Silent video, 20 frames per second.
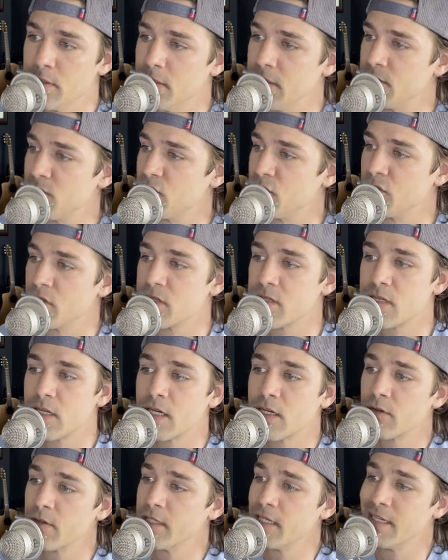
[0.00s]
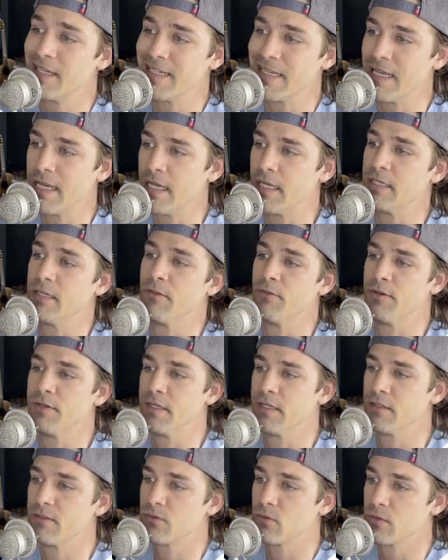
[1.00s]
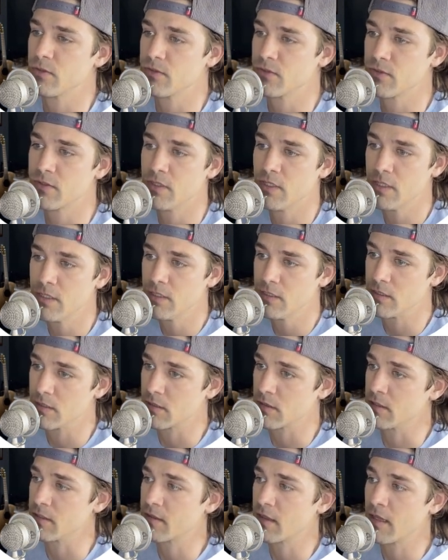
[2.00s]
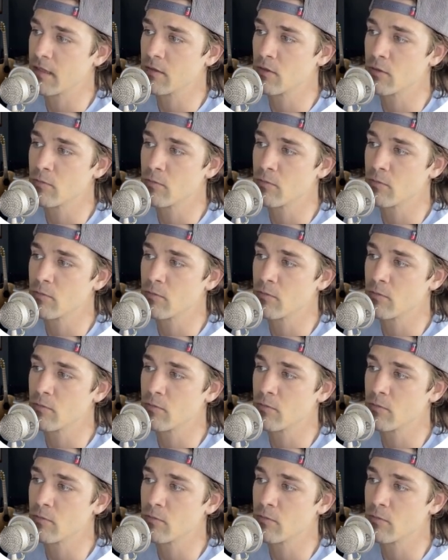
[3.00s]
is just like creating any other data source. You click that little